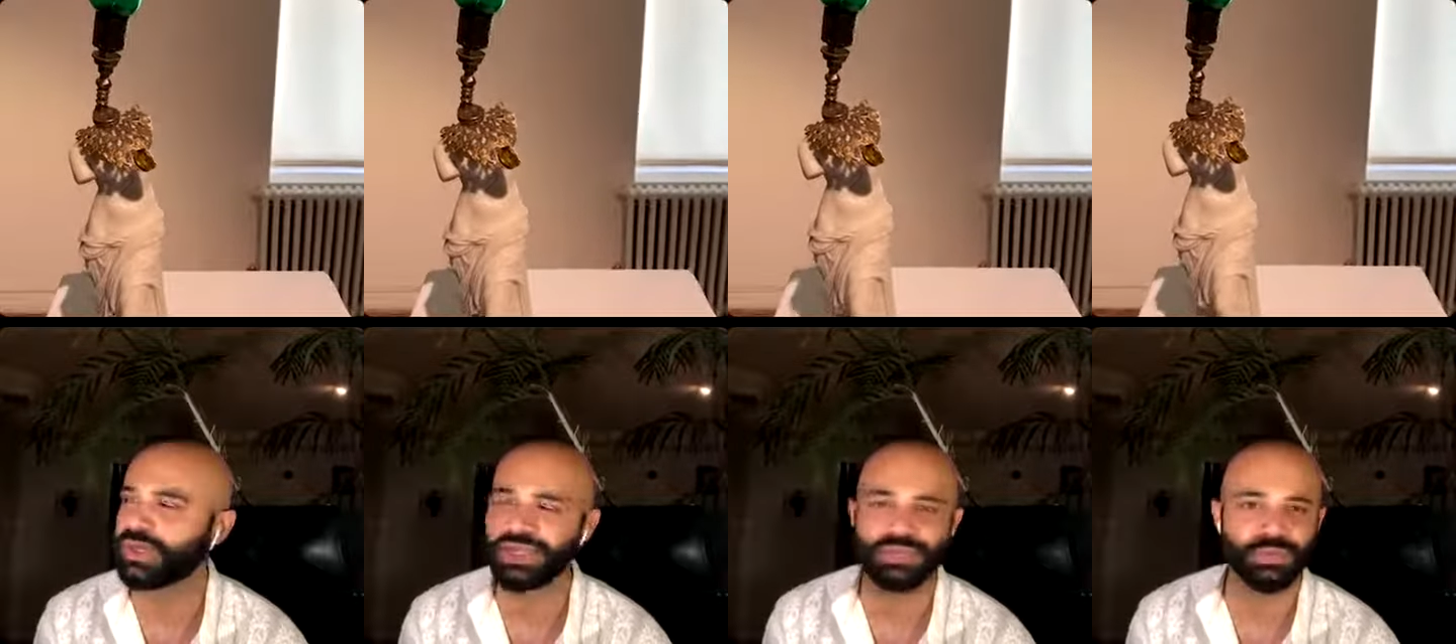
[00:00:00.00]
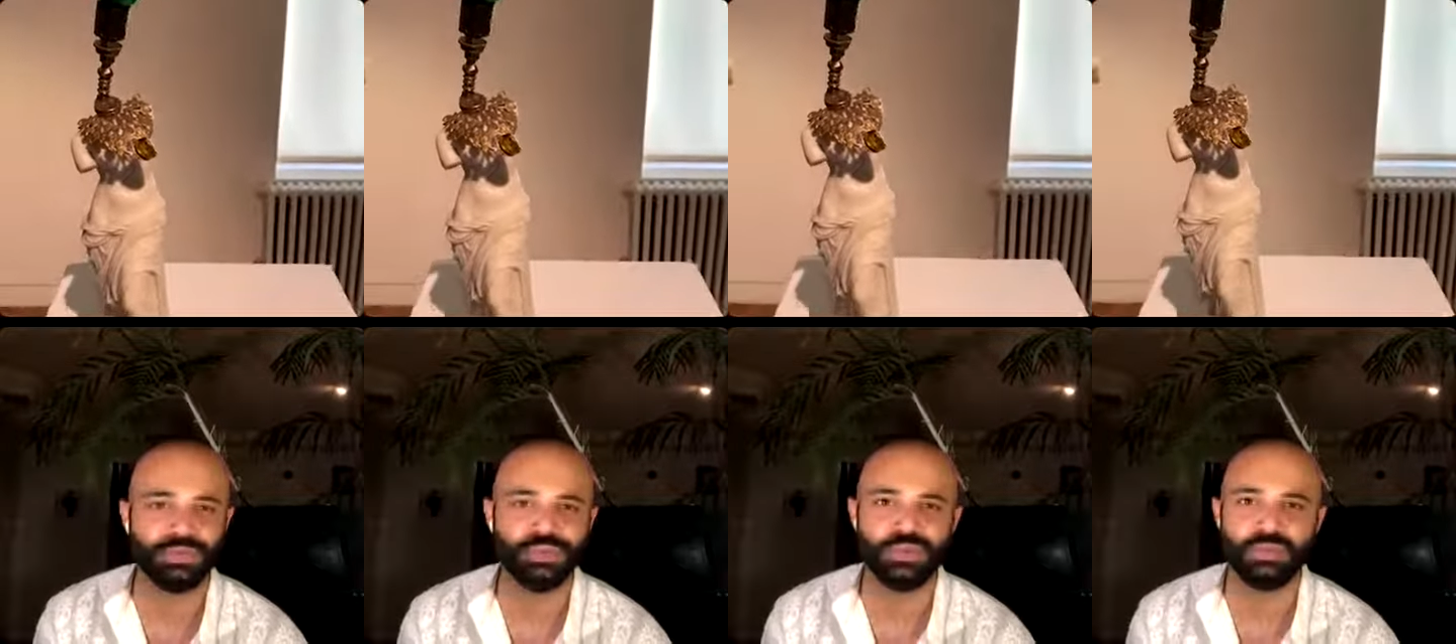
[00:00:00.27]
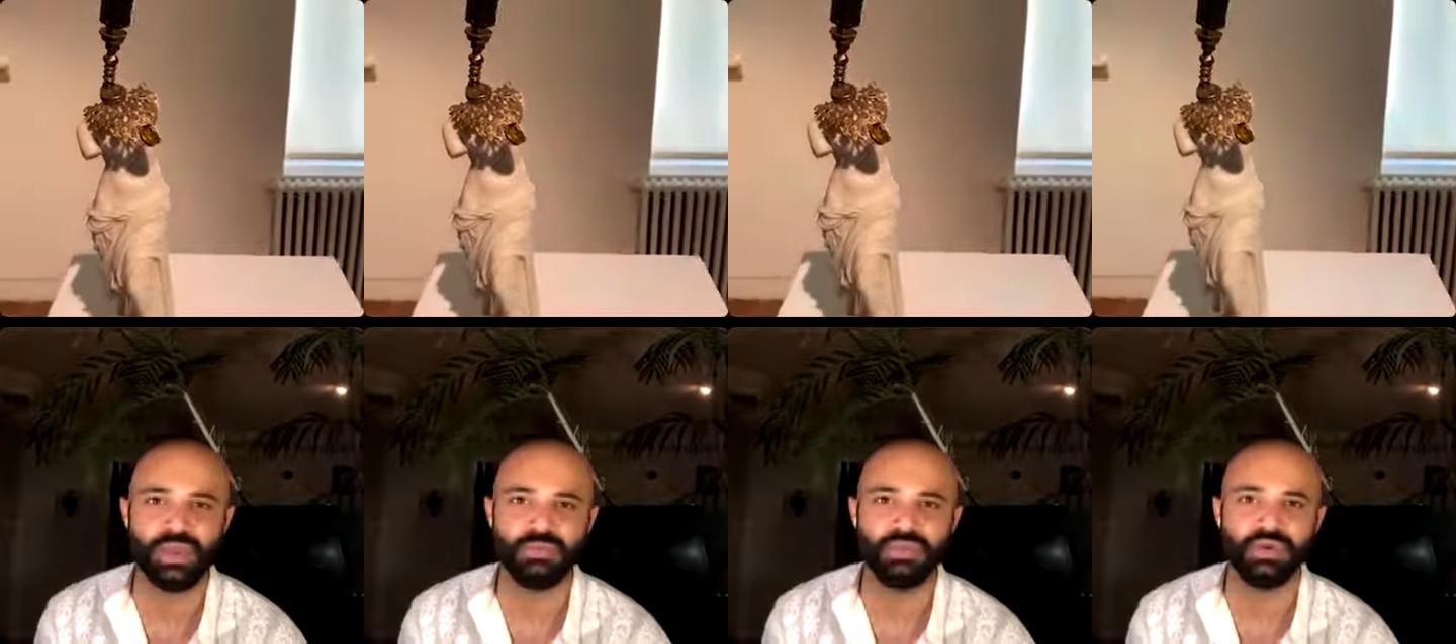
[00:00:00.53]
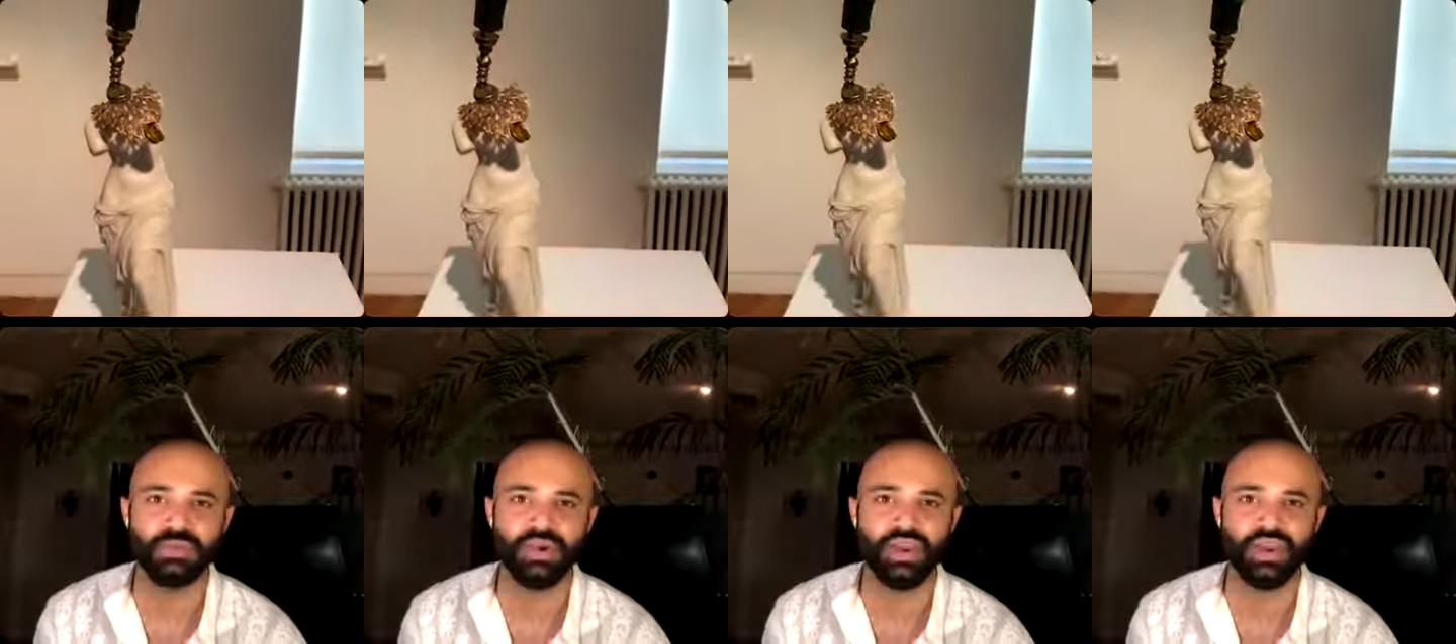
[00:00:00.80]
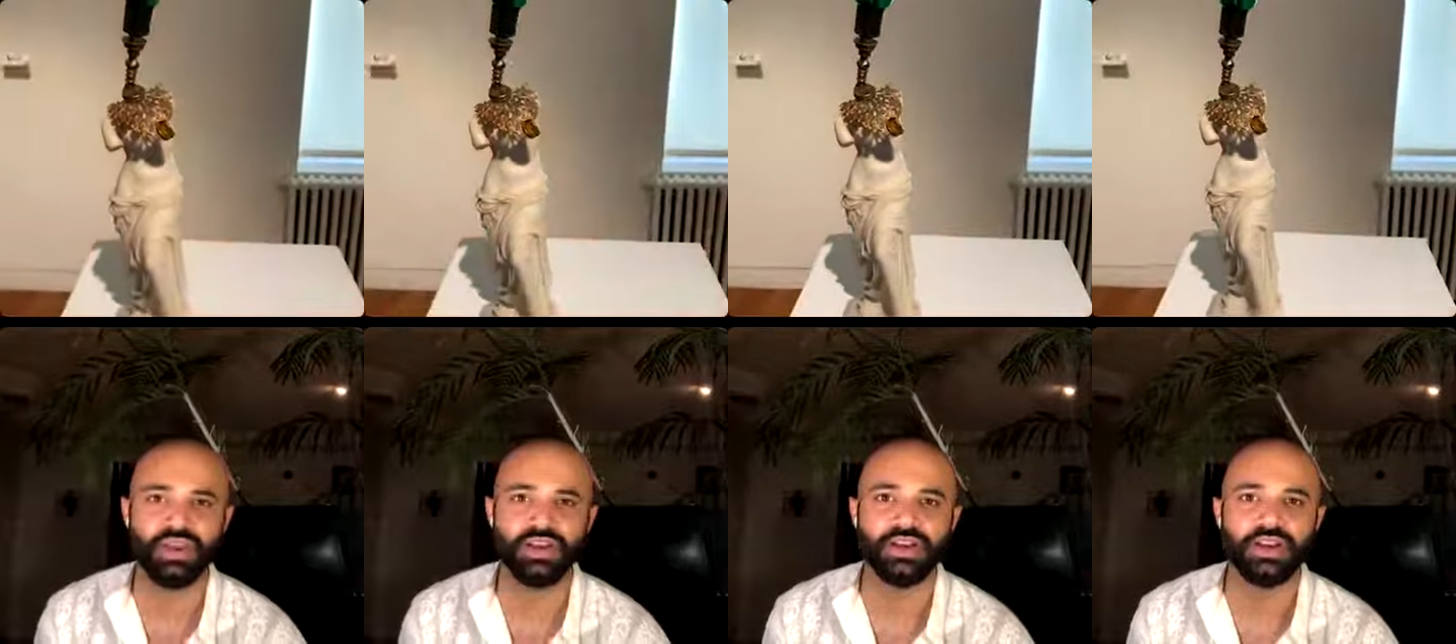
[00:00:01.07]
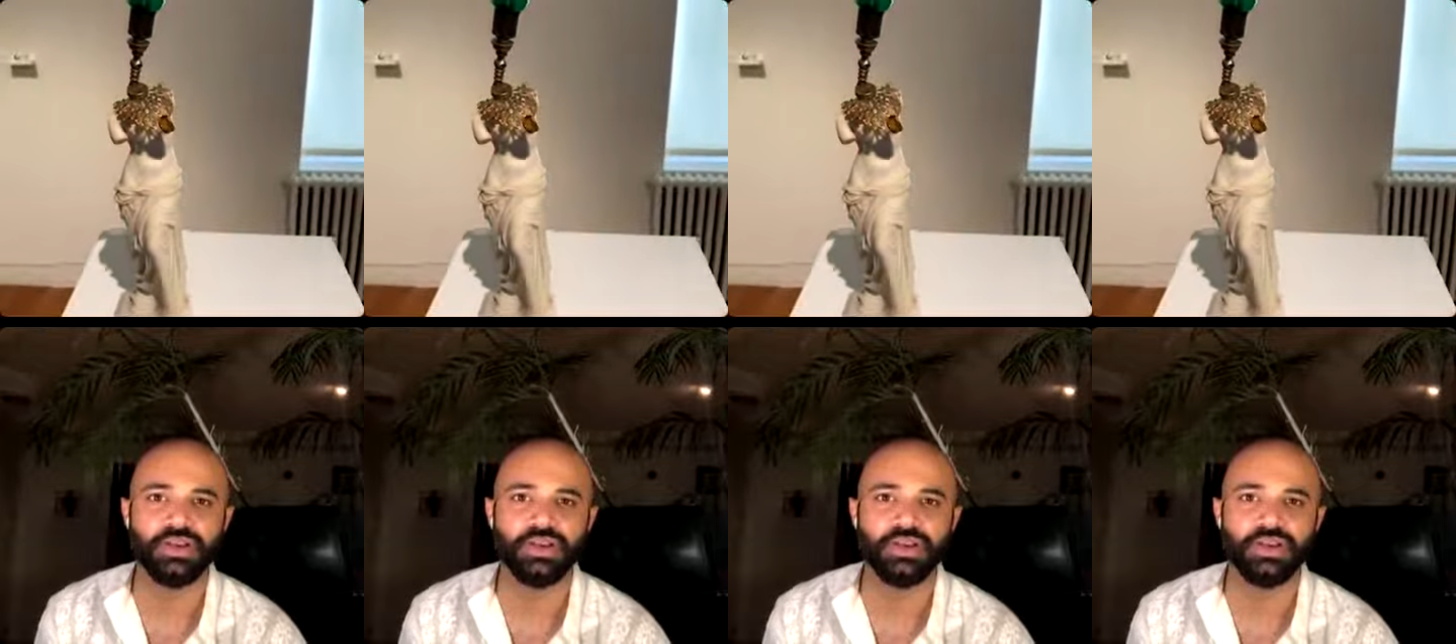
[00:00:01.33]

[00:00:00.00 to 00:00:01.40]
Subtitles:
I don't remember where.